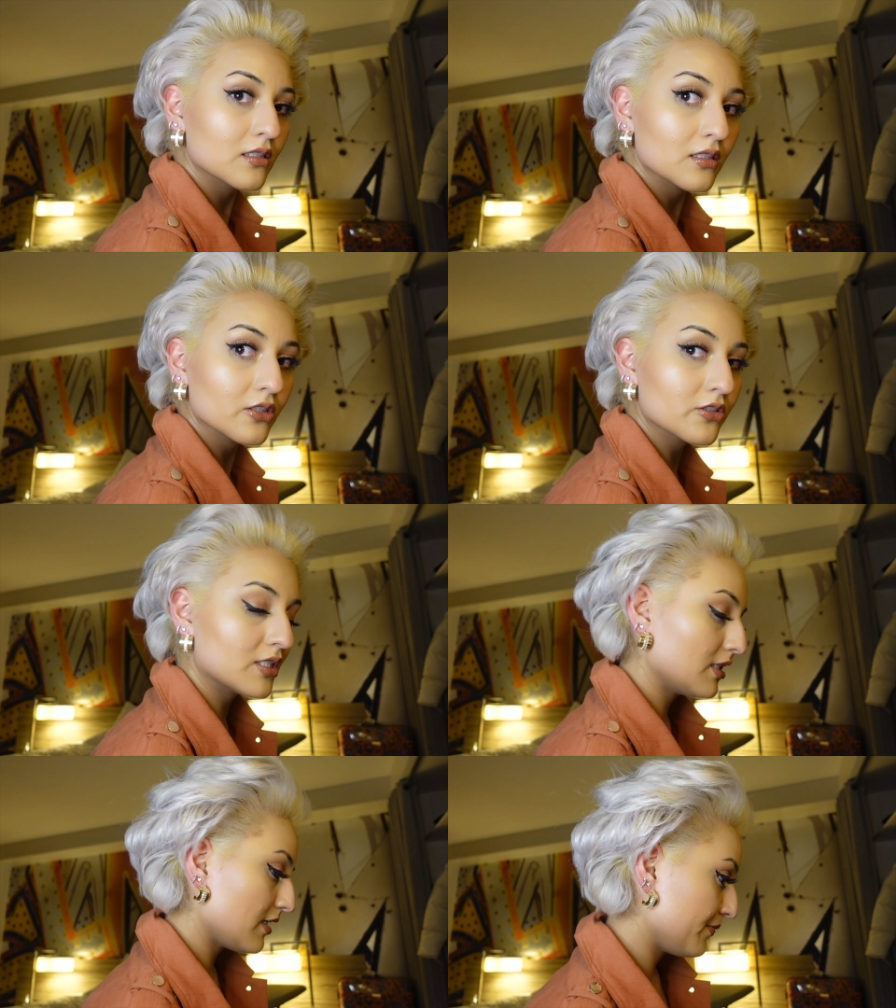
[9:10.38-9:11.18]
Can y'all
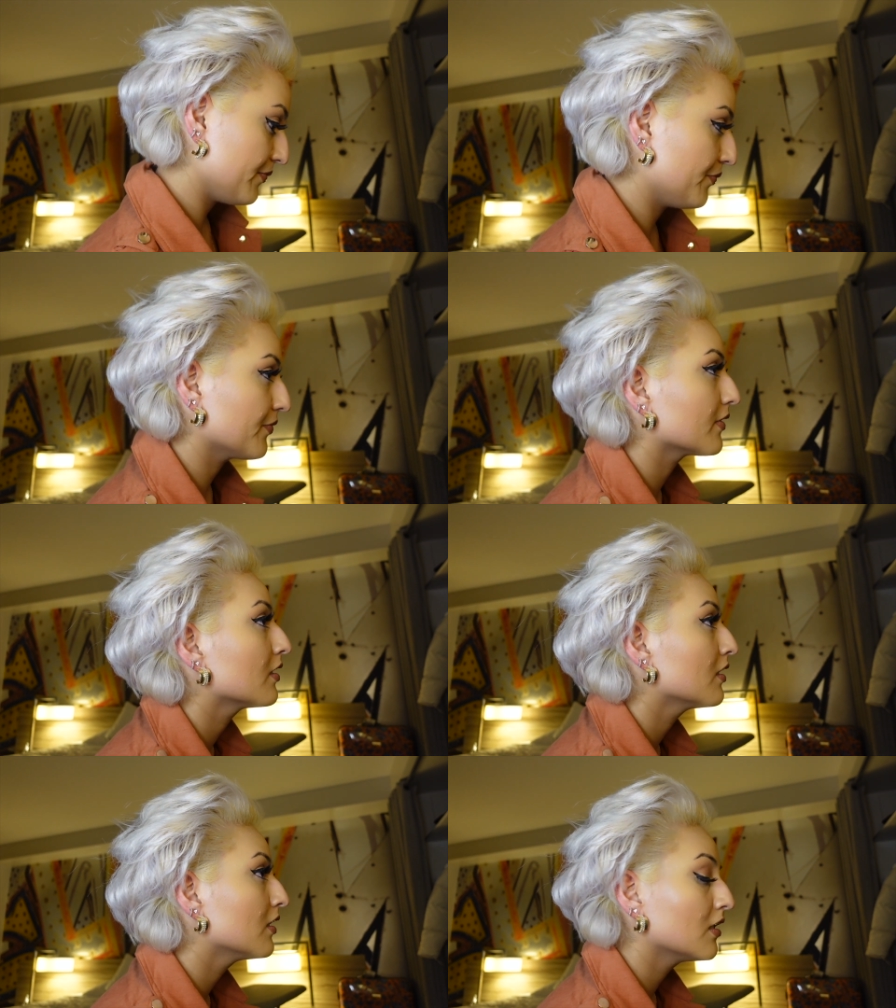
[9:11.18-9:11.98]
see that?
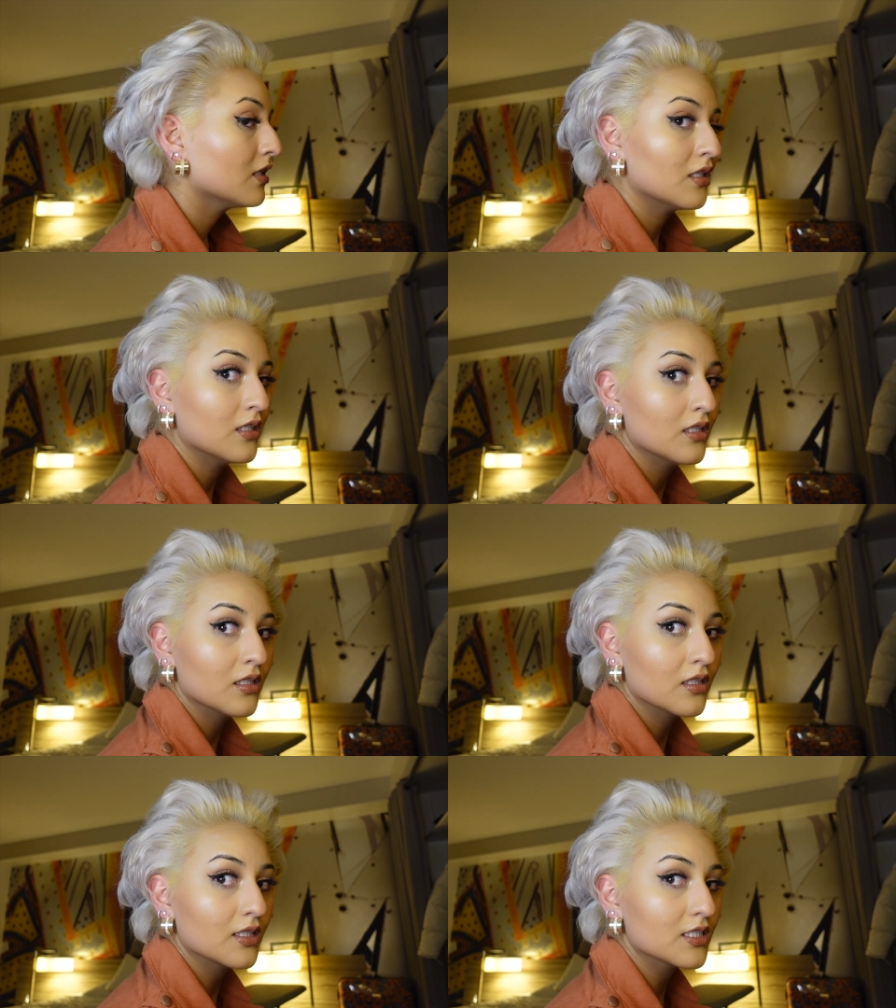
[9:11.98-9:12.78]

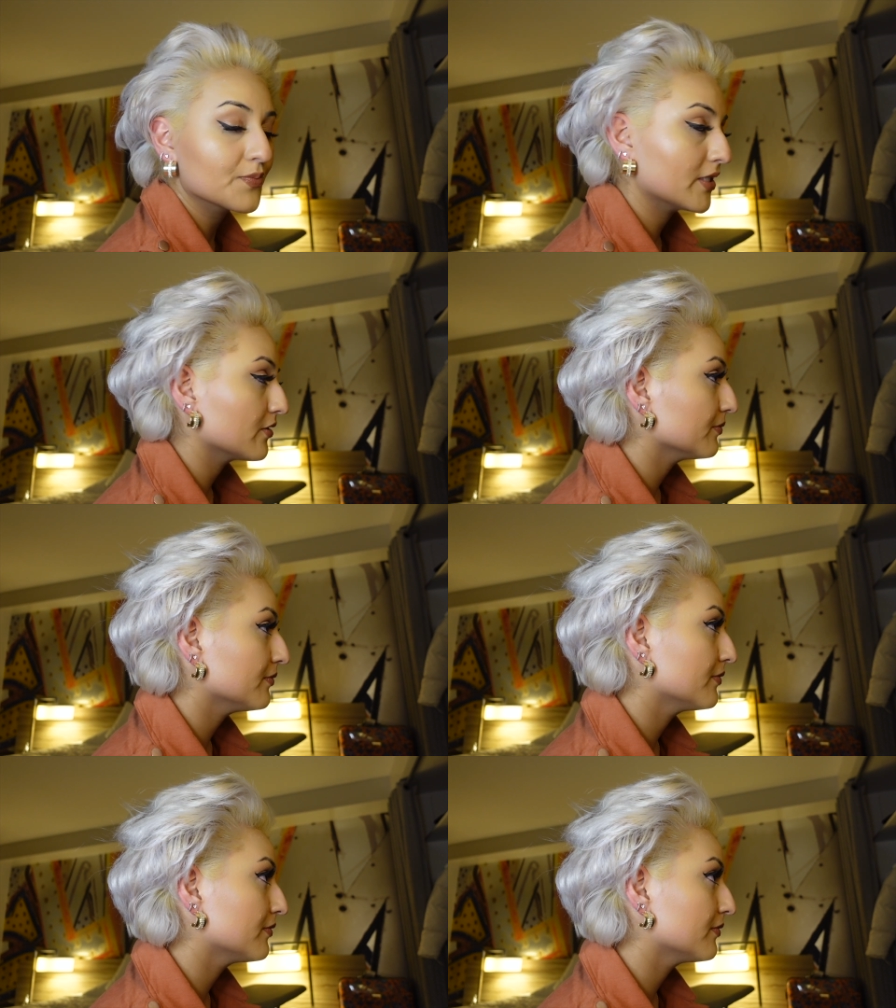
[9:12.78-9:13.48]
That's better. And